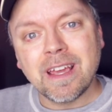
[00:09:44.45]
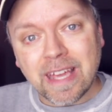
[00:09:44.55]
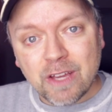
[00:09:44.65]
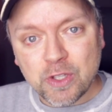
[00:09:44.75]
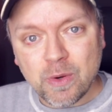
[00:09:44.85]

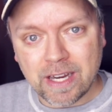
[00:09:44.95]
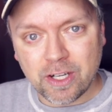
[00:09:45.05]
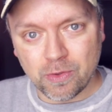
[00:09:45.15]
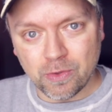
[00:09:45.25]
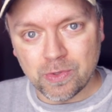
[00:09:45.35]
If you had a
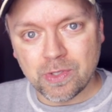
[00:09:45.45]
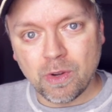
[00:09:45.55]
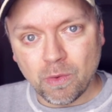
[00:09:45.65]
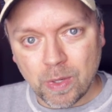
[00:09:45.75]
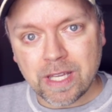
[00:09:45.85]
cruise
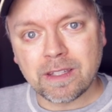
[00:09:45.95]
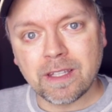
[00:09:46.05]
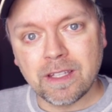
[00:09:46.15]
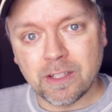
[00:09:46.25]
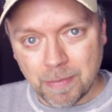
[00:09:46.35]

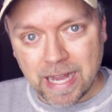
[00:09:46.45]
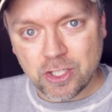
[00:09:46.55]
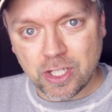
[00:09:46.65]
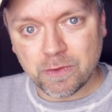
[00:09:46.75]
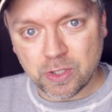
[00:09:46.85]
with the
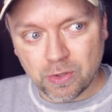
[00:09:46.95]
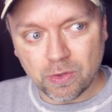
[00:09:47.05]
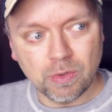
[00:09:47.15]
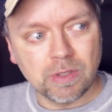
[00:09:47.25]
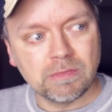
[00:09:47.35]
MeinSchiff
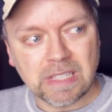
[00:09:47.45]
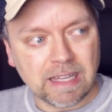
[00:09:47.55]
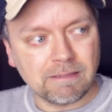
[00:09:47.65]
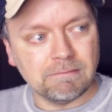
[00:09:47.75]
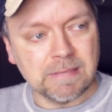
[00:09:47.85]
2 like